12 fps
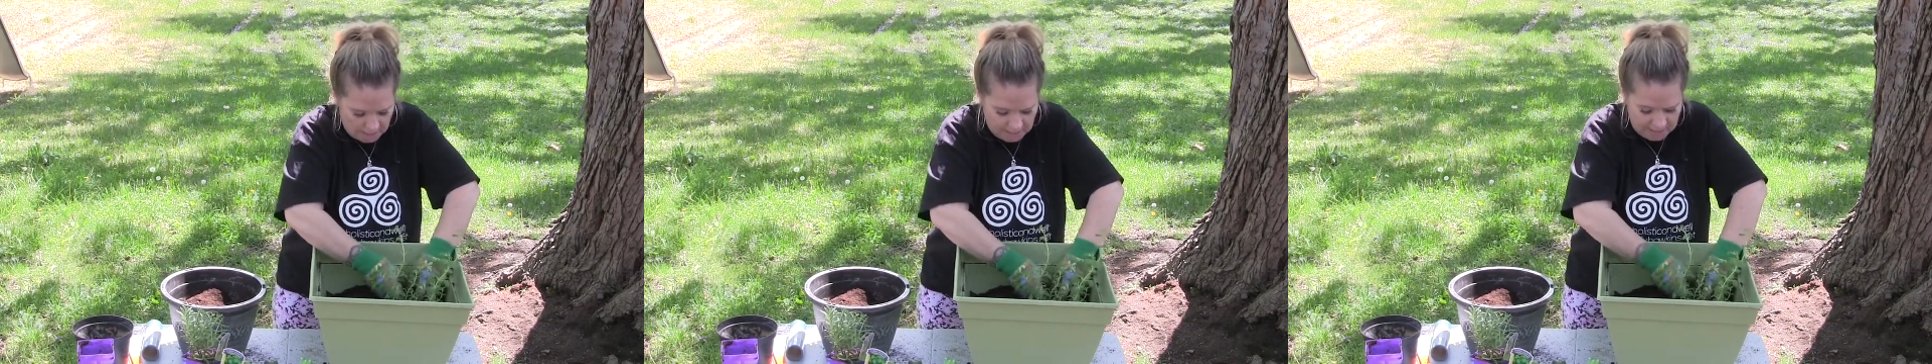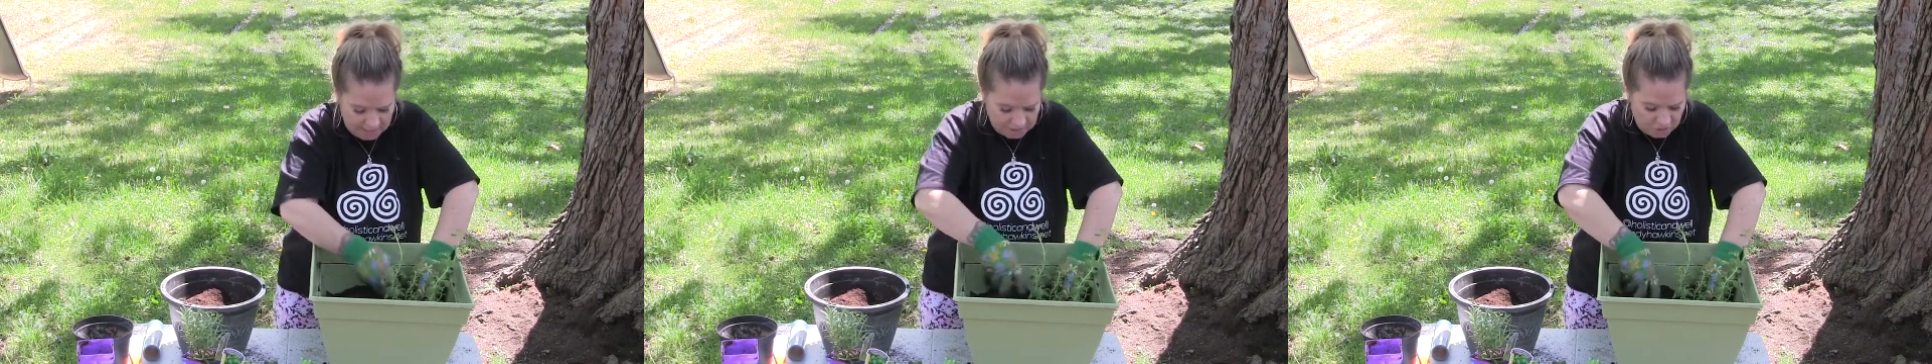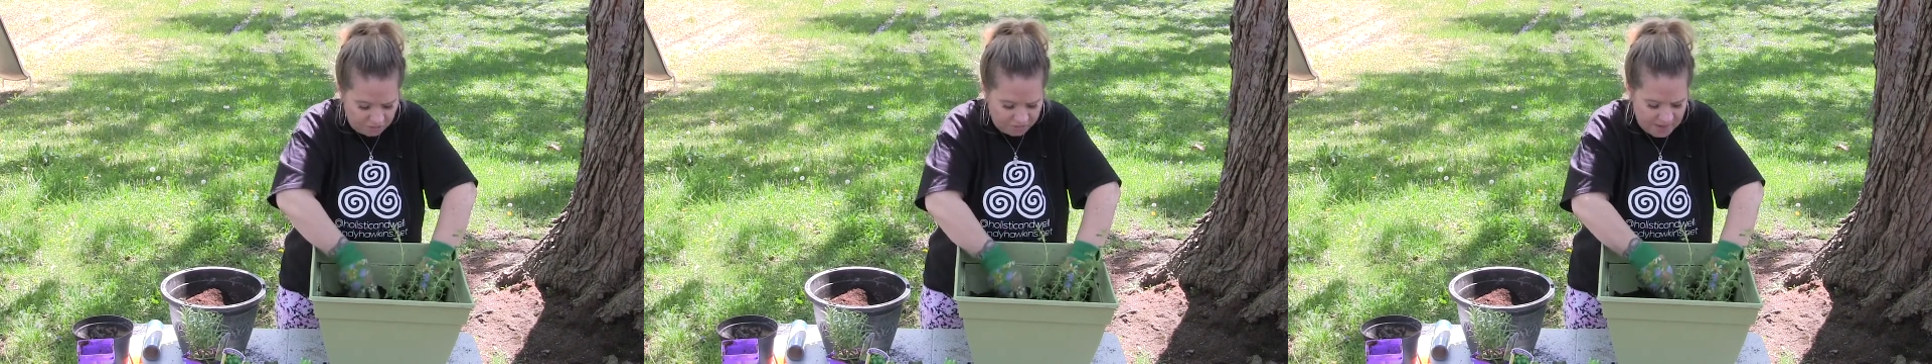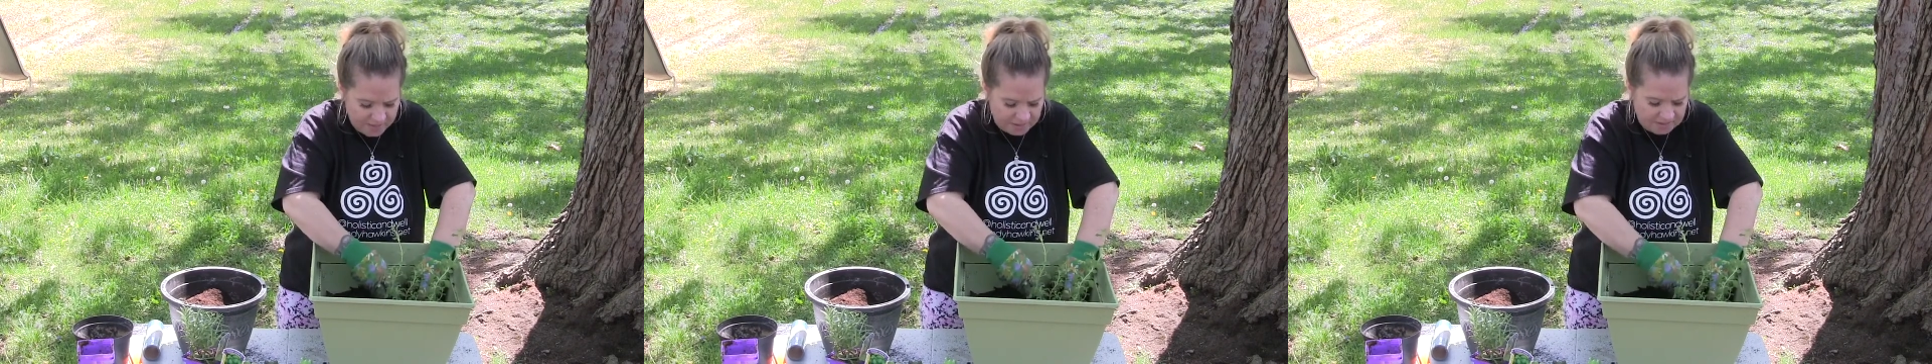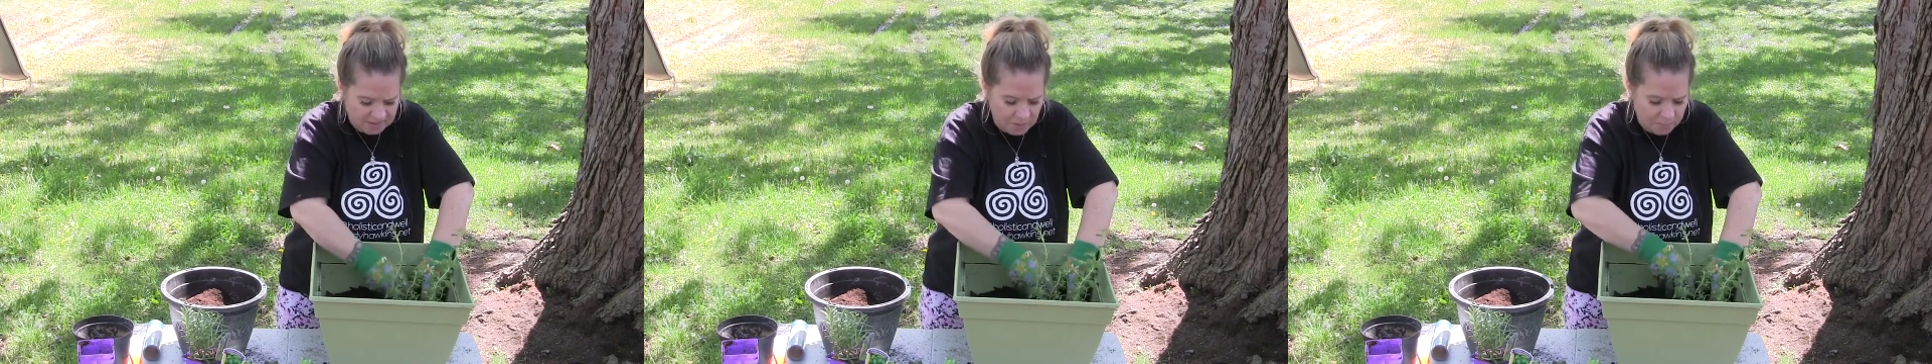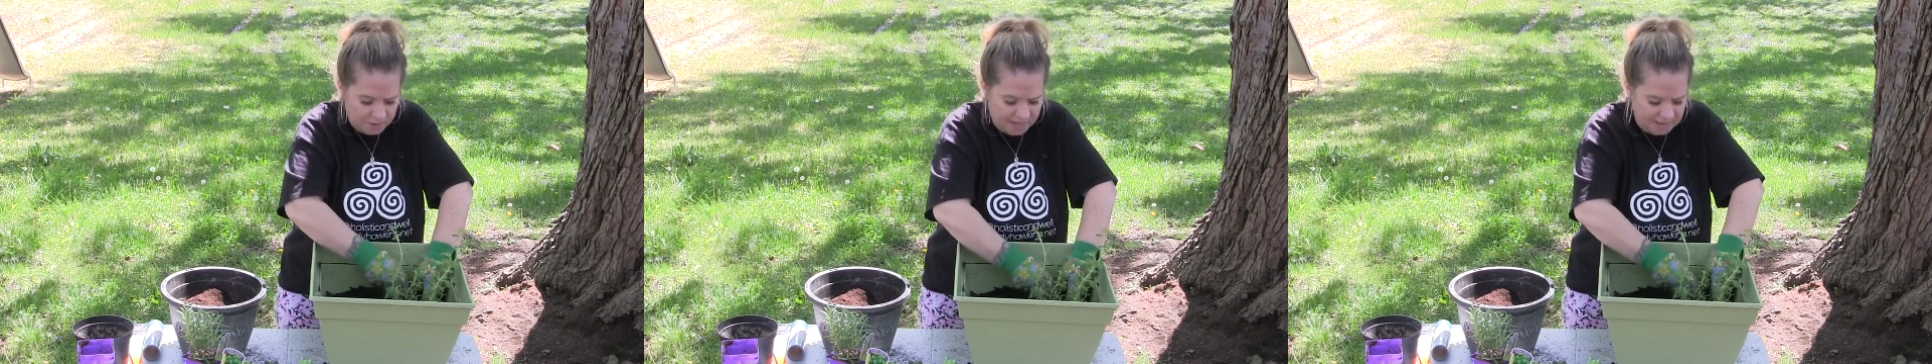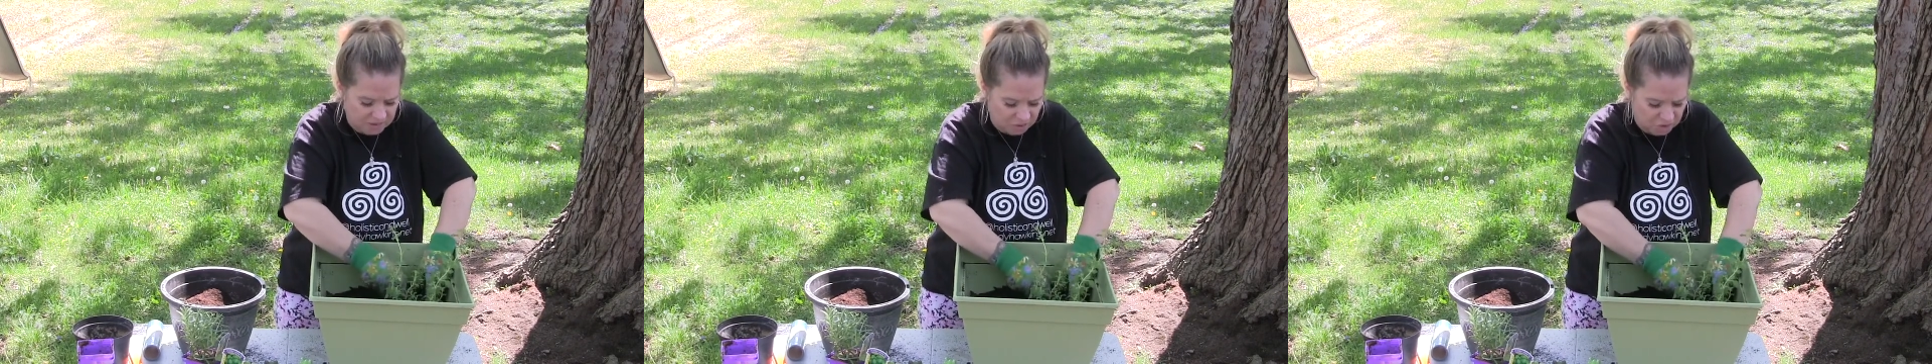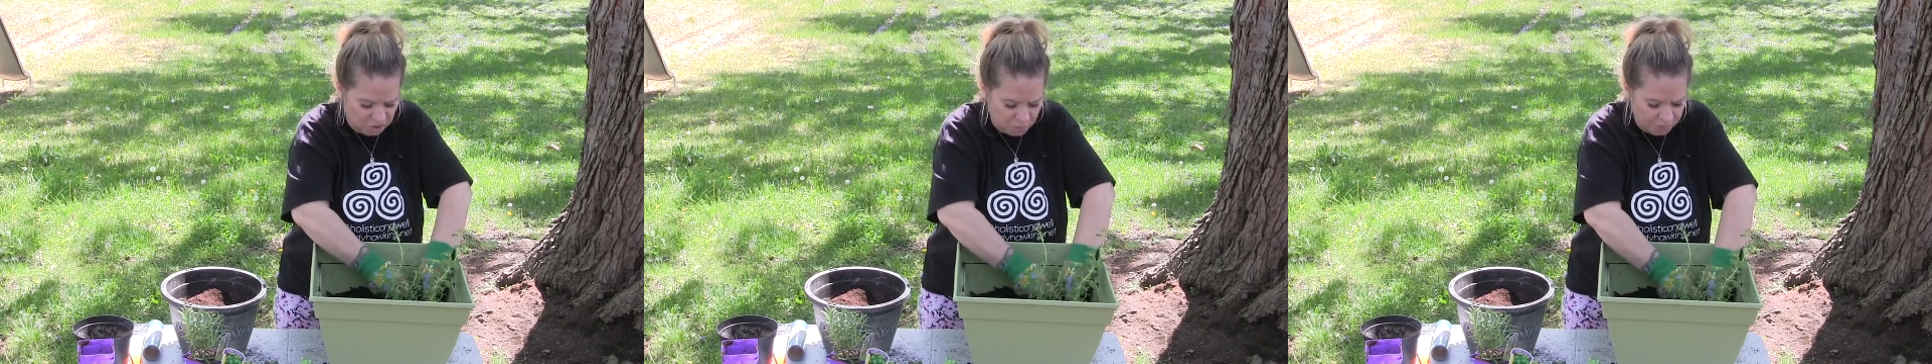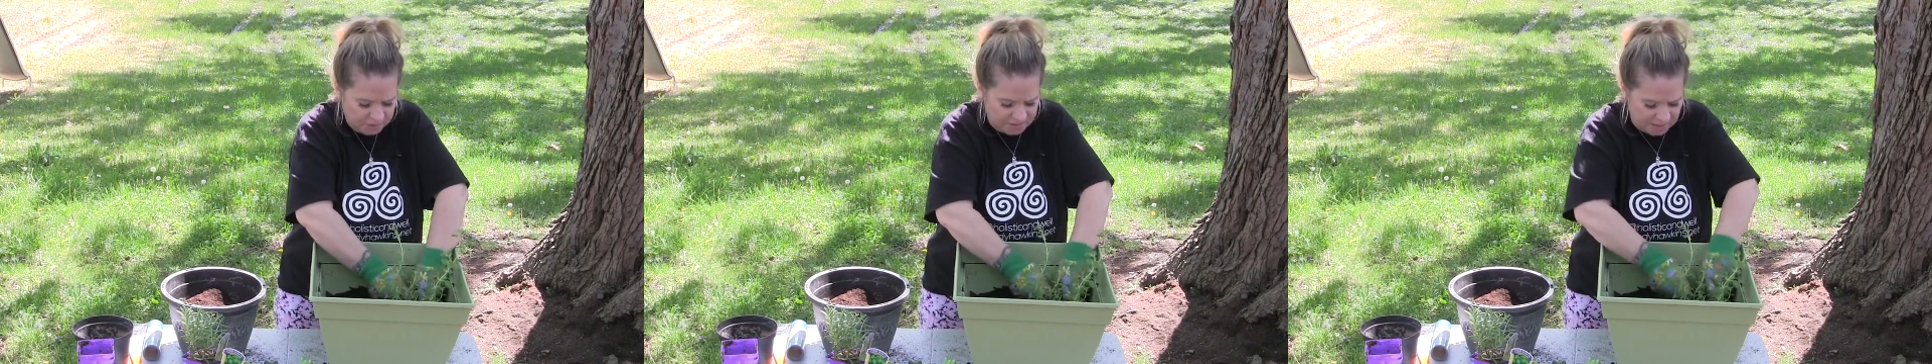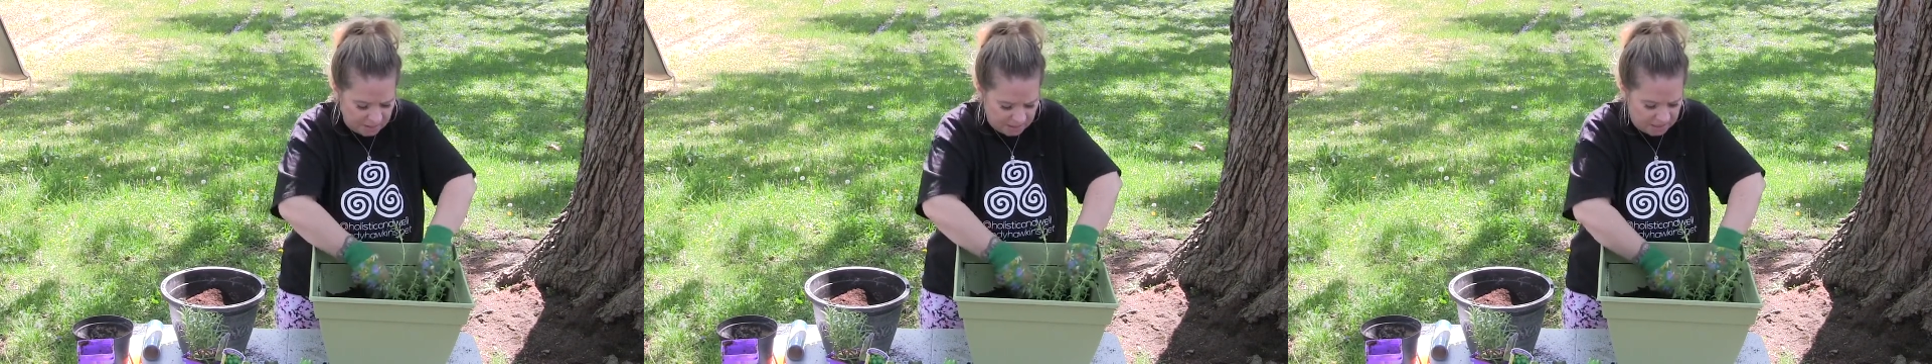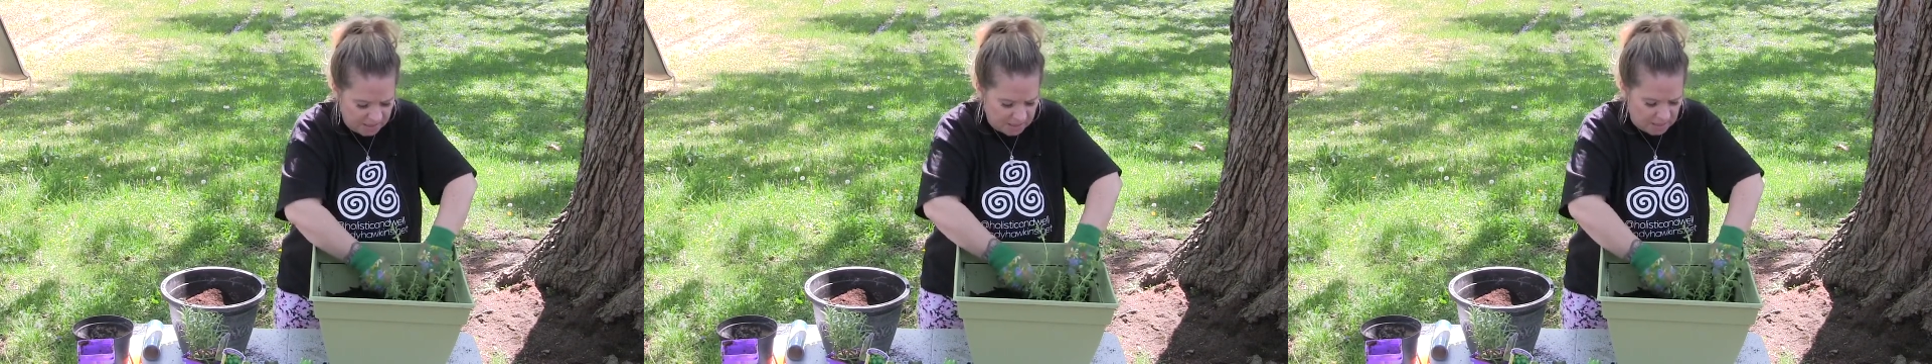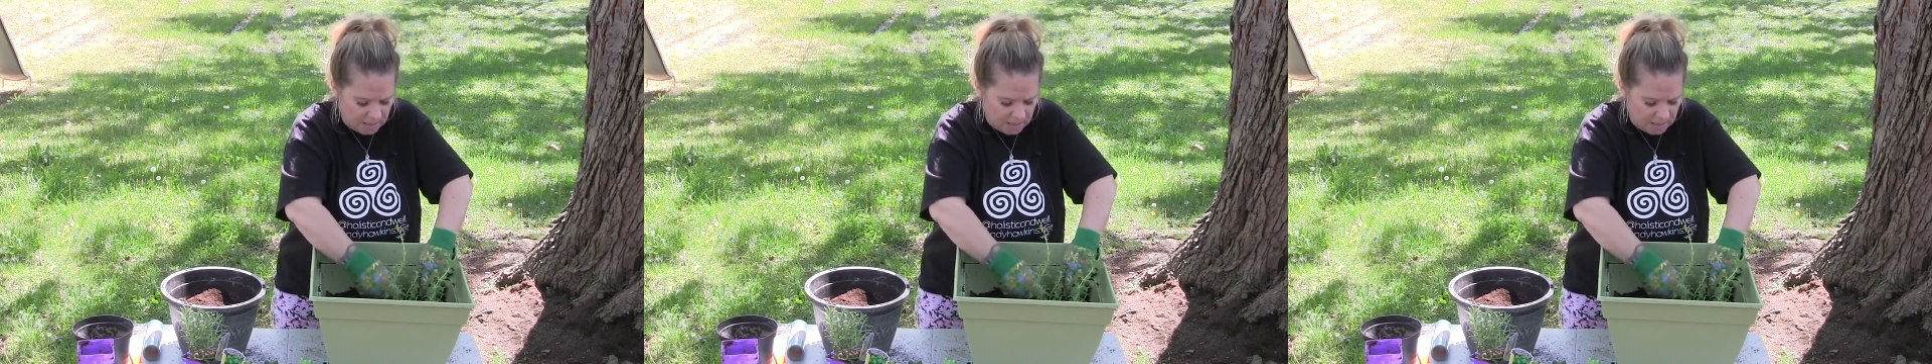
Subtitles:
And you'll find that some plants are super delicate